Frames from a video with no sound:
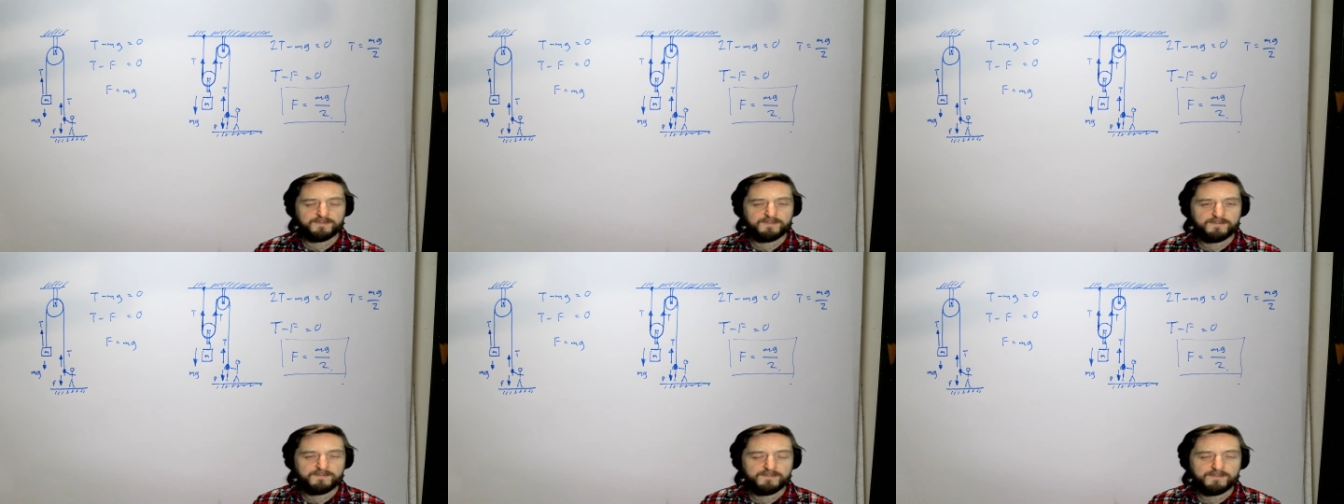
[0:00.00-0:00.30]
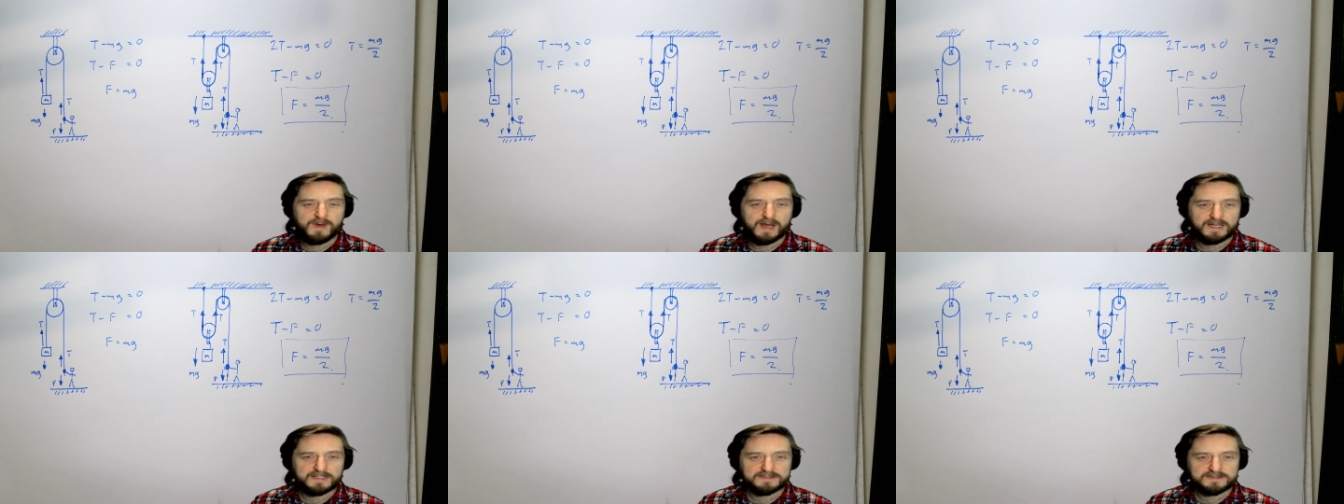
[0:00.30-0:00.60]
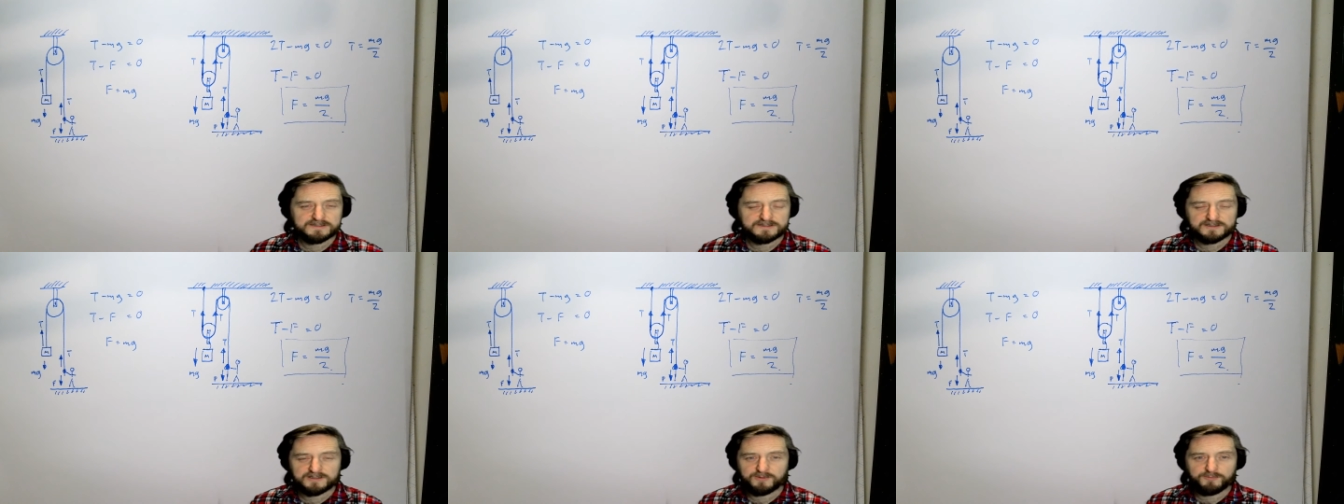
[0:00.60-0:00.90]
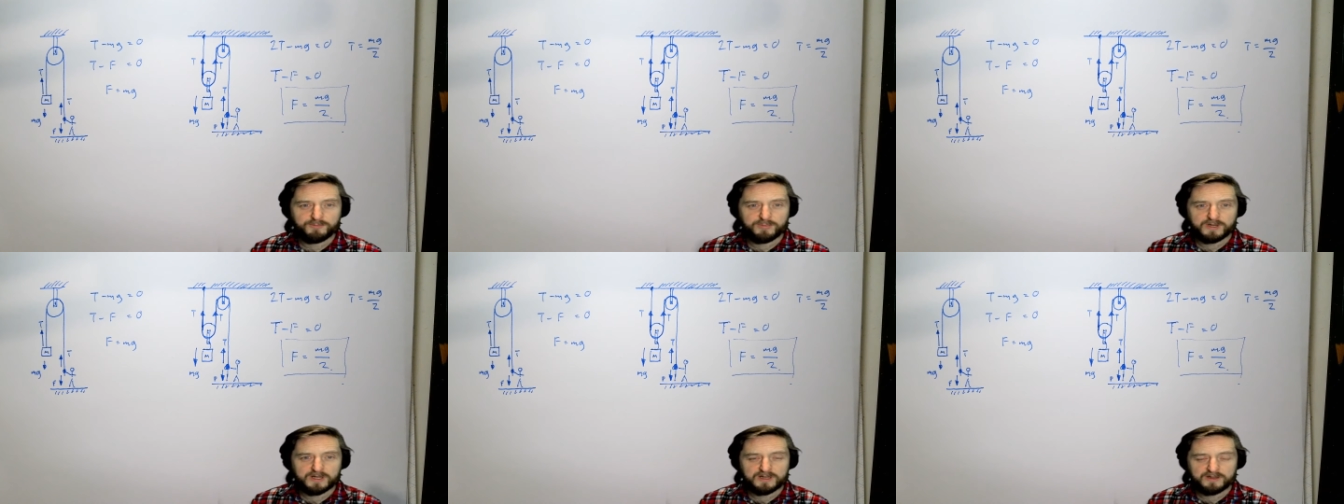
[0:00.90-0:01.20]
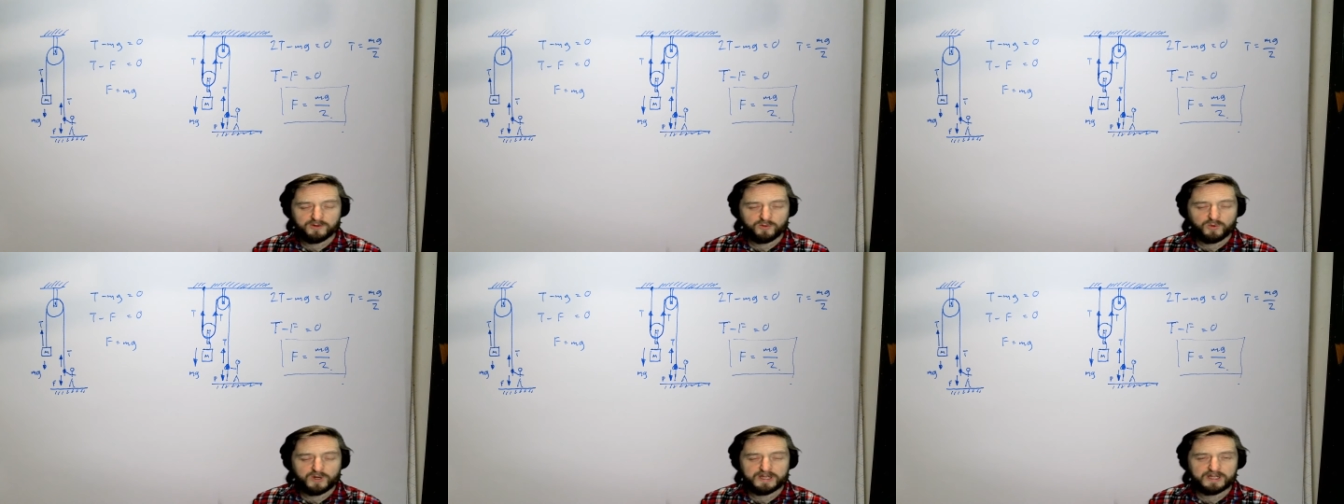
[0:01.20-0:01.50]

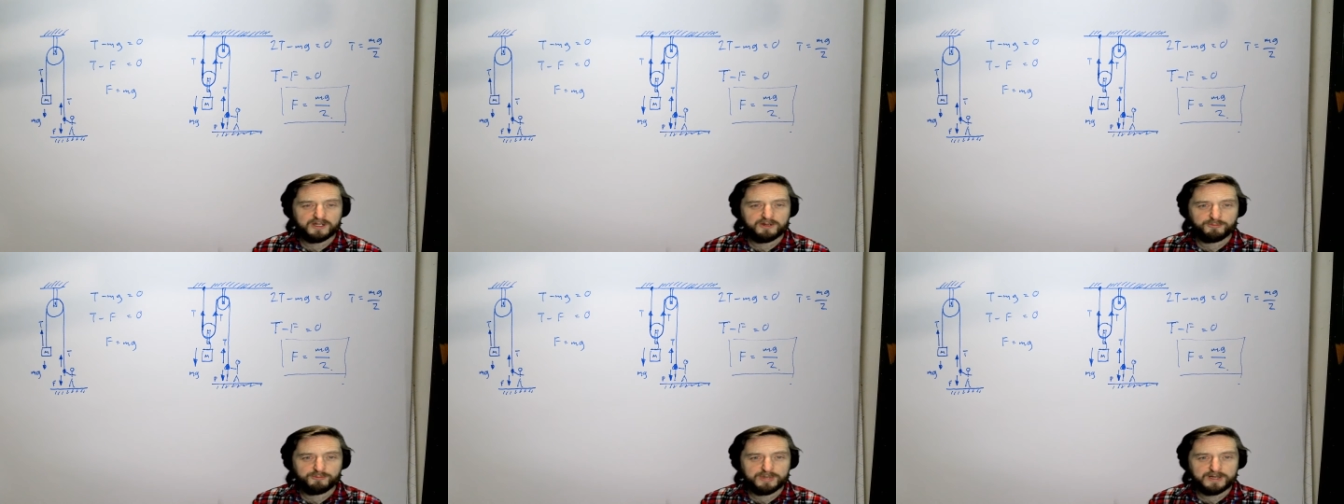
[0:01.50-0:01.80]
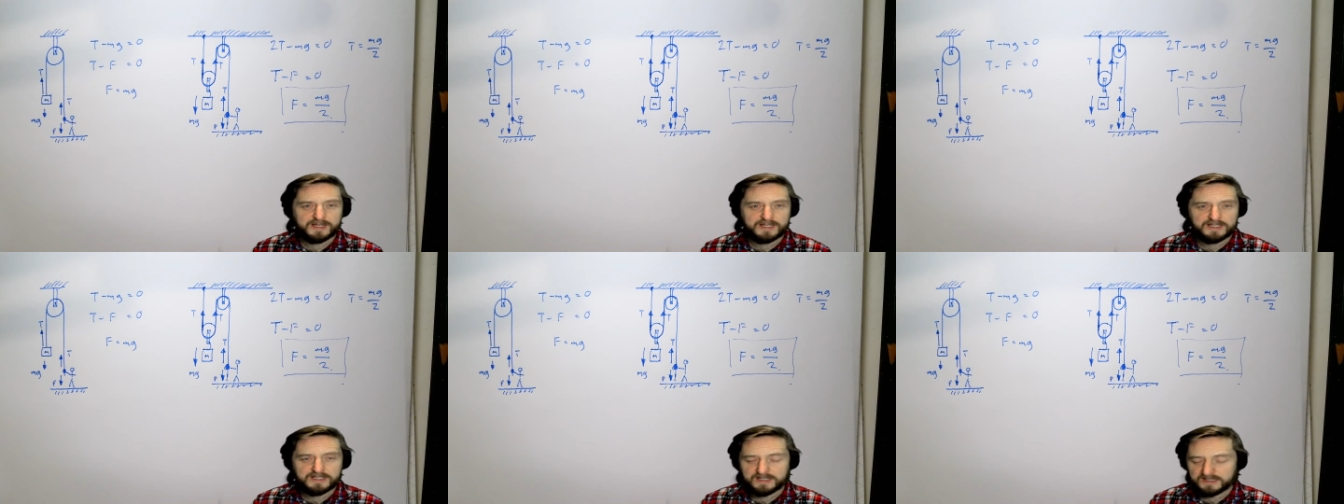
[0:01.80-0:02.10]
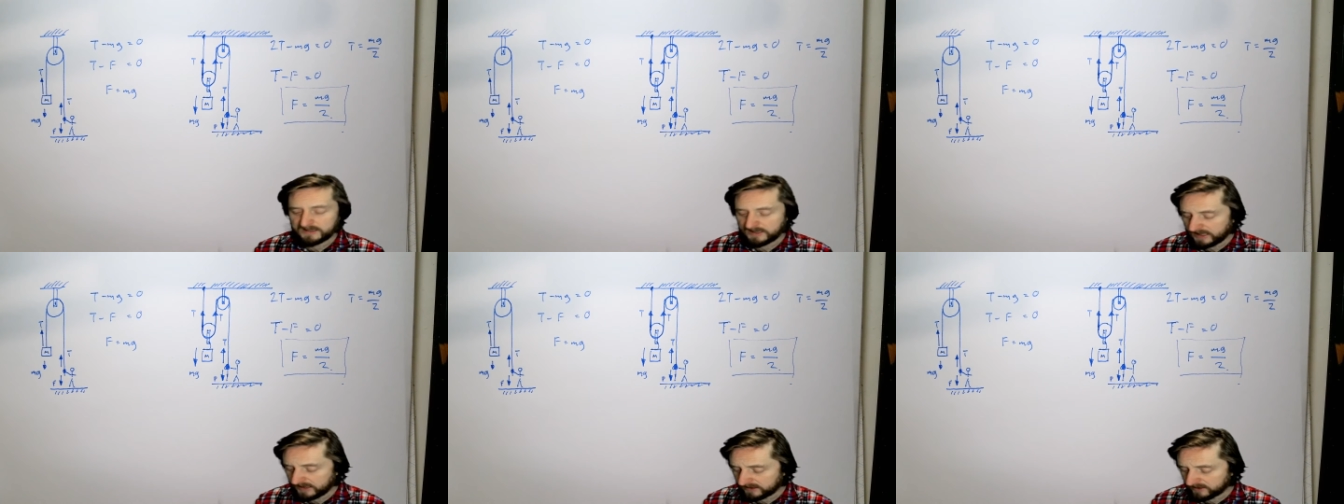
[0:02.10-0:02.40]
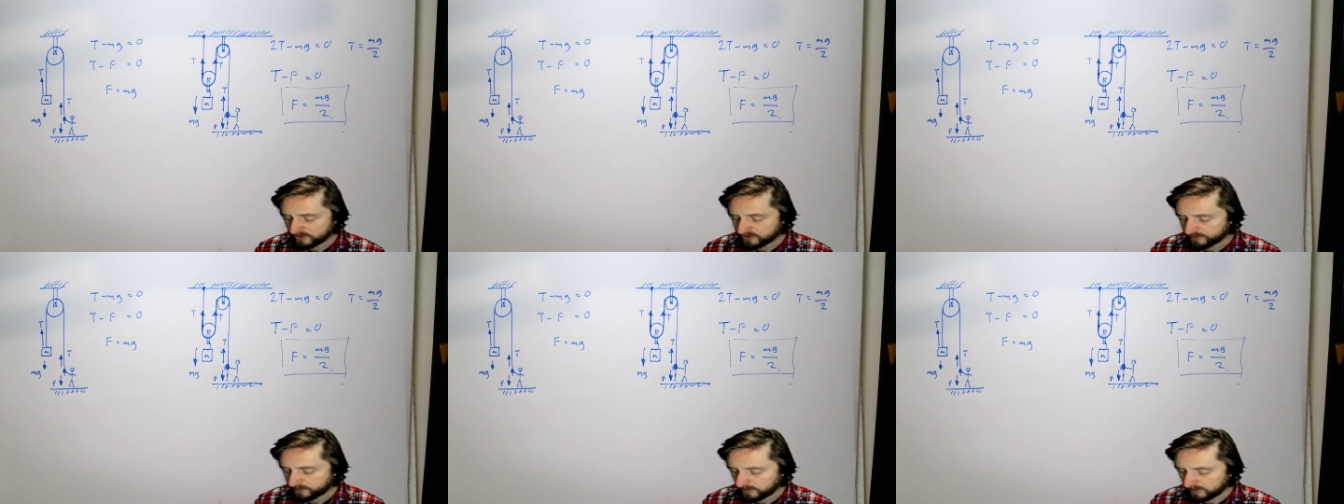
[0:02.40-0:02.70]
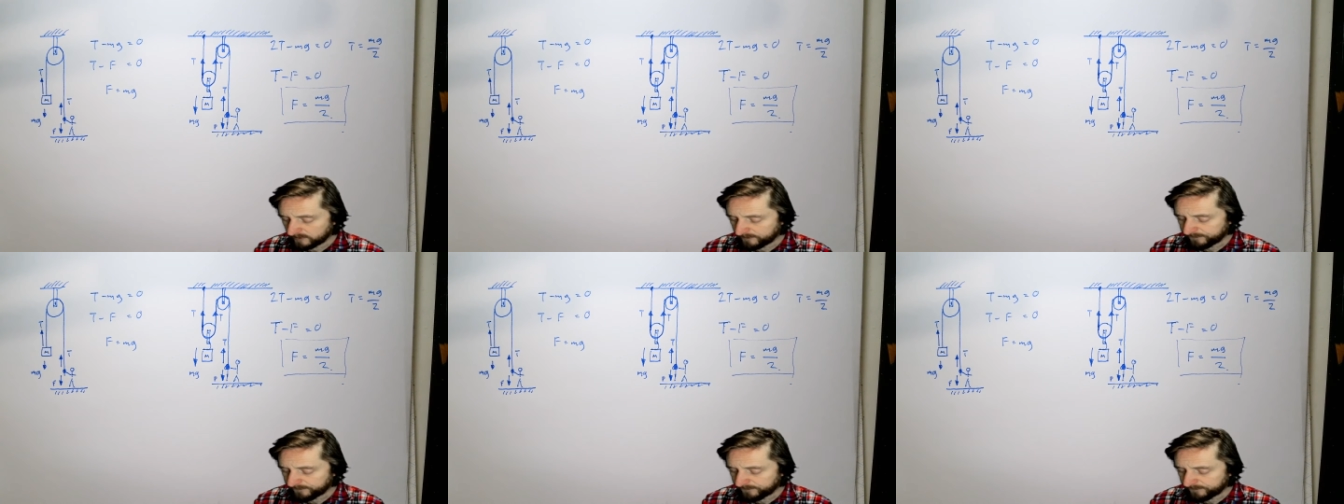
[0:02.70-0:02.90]
the weight completely negligible?